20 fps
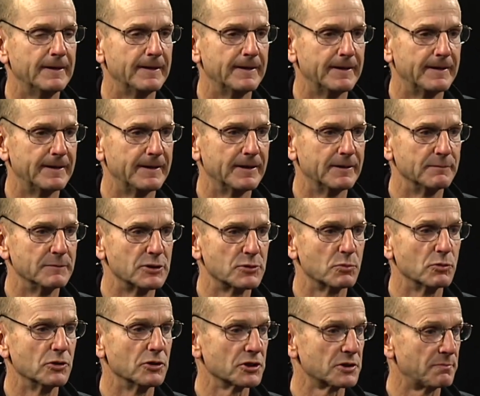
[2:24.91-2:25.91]
Um,
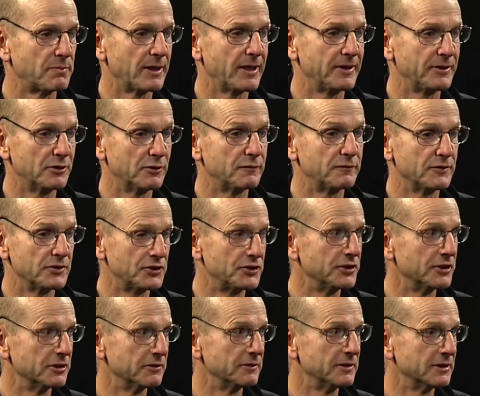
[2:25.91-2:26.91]
his work's paying off this
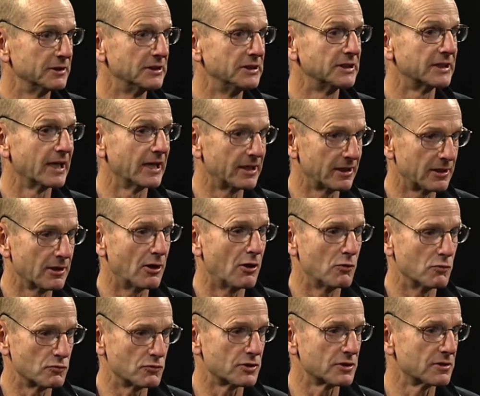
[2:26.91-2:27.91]
year in that he's getting
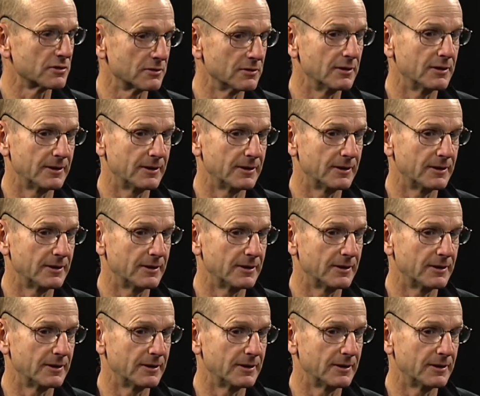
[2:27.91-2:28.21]
goals.